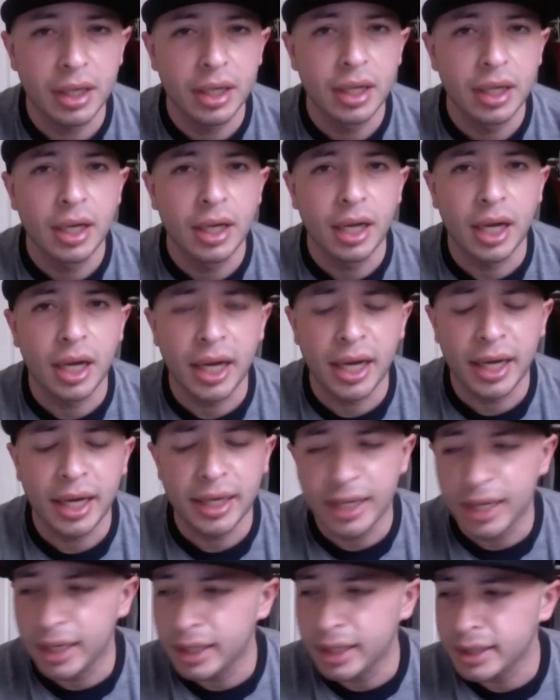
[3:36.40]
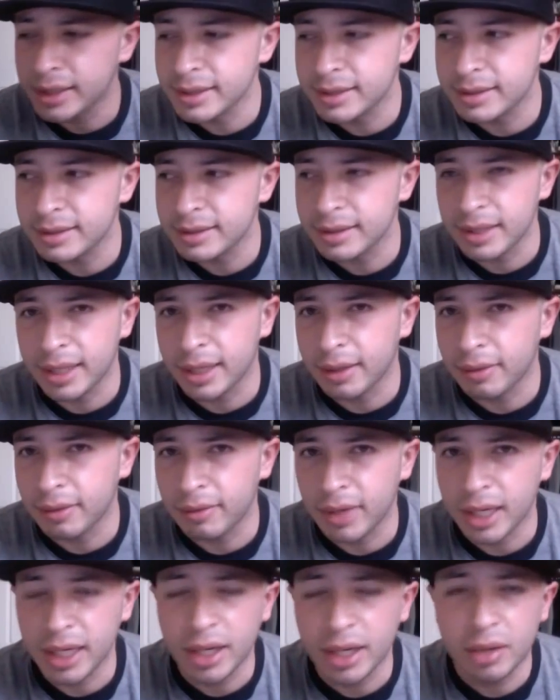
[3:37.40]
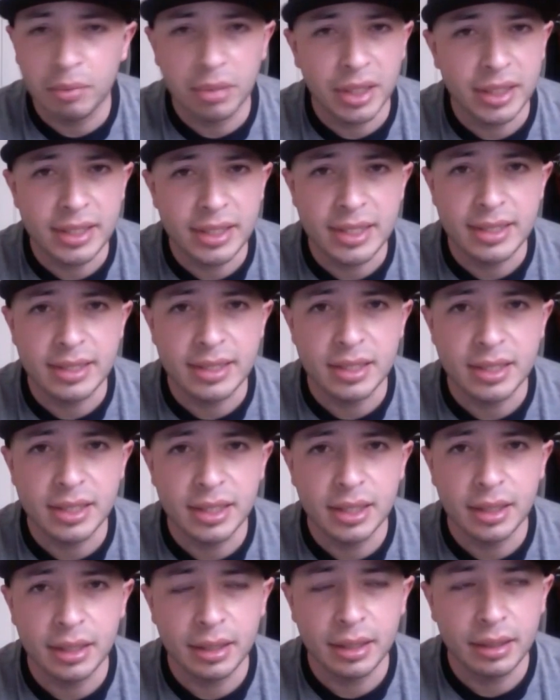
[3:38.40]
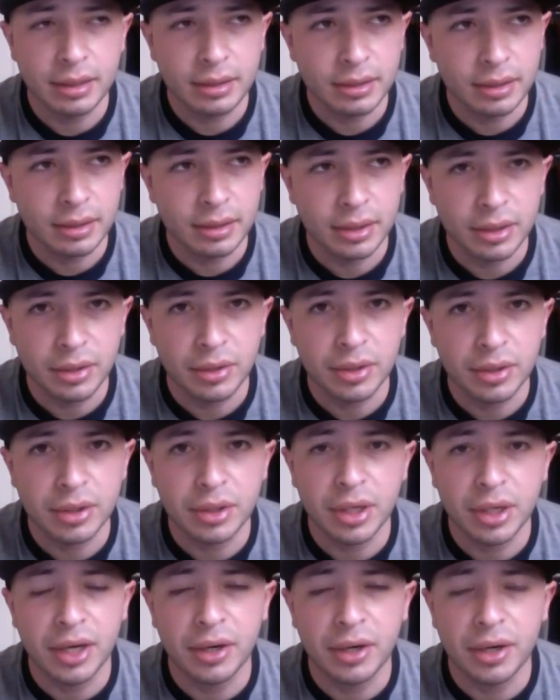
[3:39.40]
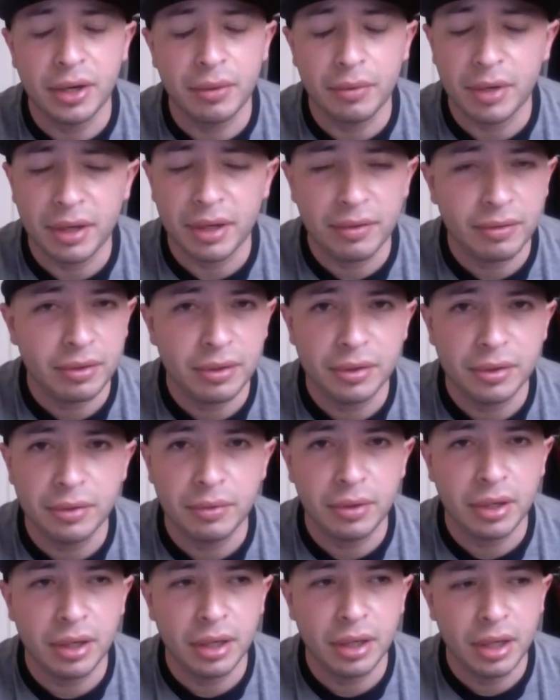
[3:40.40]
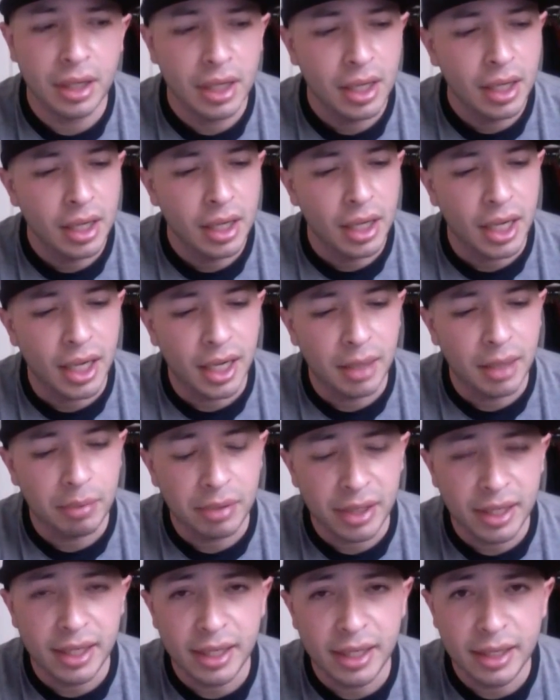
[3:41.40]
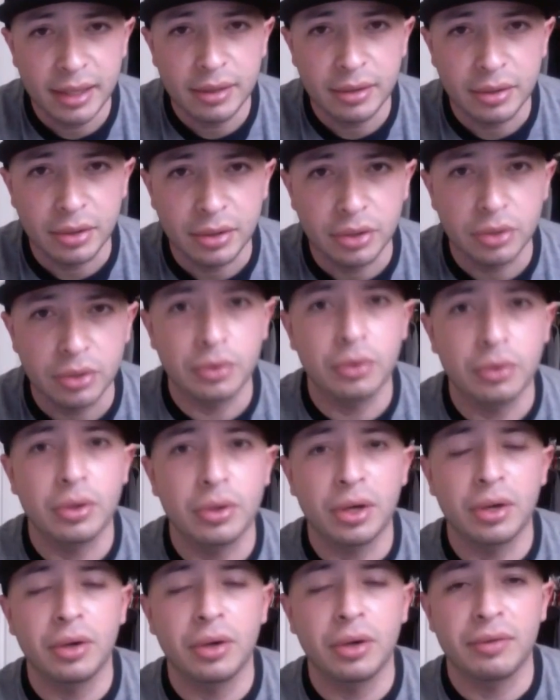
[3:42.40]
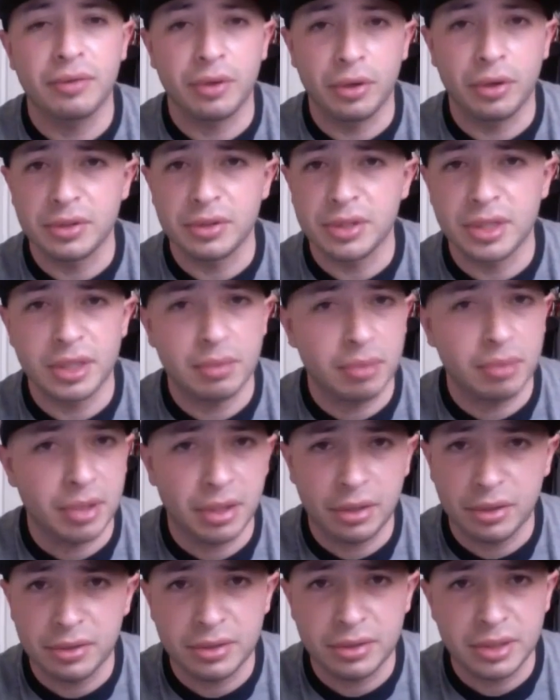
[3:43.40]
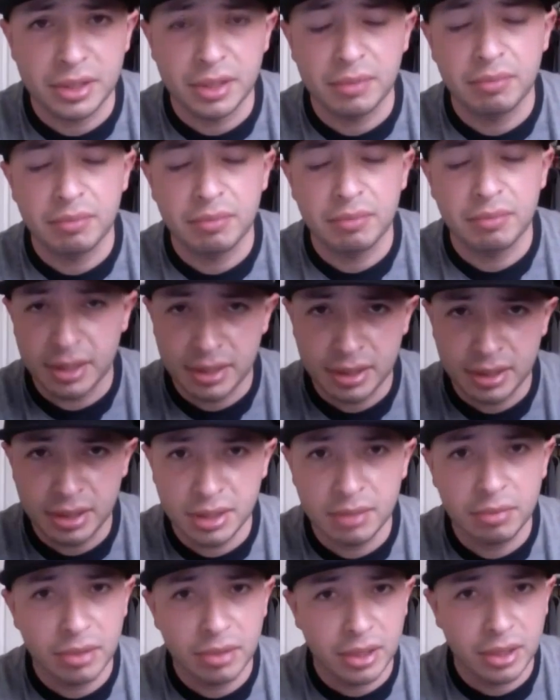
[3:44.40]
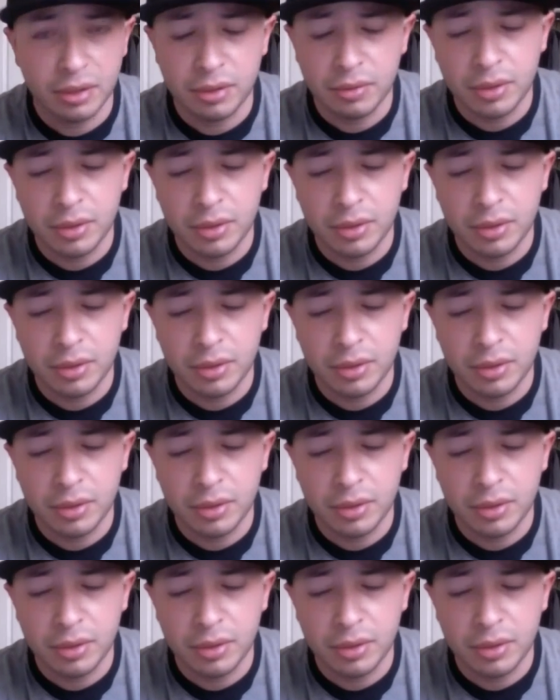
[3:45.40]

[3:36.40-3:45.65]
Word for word: uh, decks, and right now play TCG, you know, in your area, whatever you are, uh, play your own. If you're OCG, play your OCG. Play TCG, play your own.